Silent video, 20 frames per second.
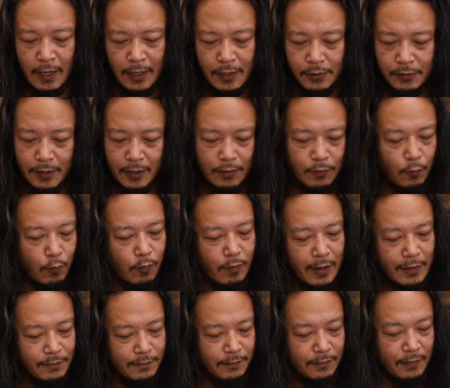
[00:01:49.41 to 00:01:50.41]
get a
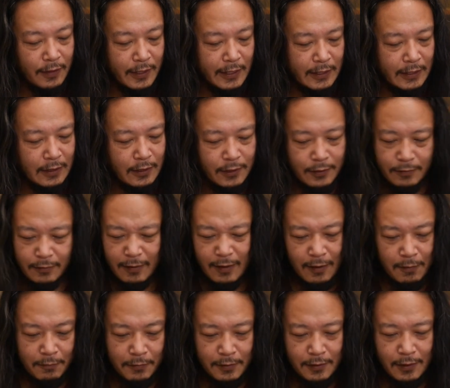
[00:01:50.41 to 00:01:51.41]
right flick?
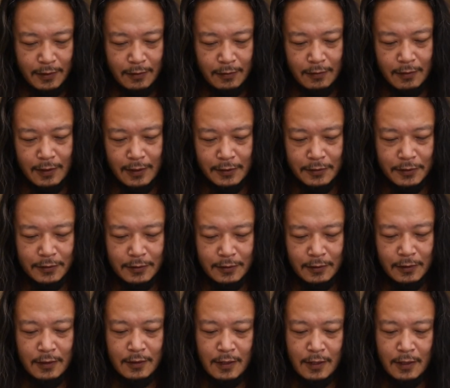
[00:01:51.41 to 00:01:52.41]
Everything like just,